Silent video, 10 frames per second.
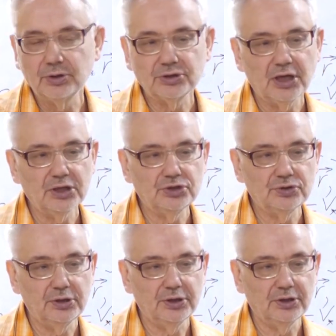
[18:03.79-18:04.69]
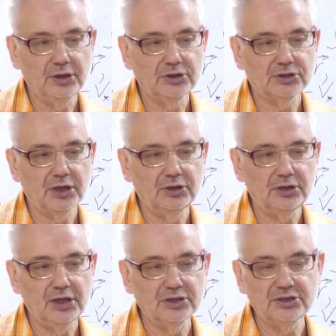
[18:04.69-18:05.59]
because actually
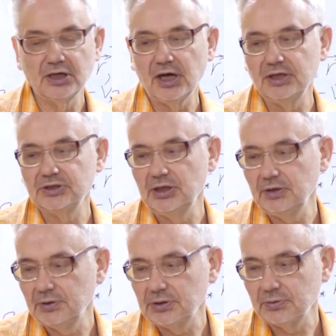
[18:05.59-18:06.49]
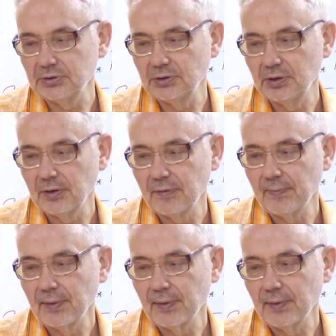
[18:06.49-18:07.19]
it contains the highest derivatives,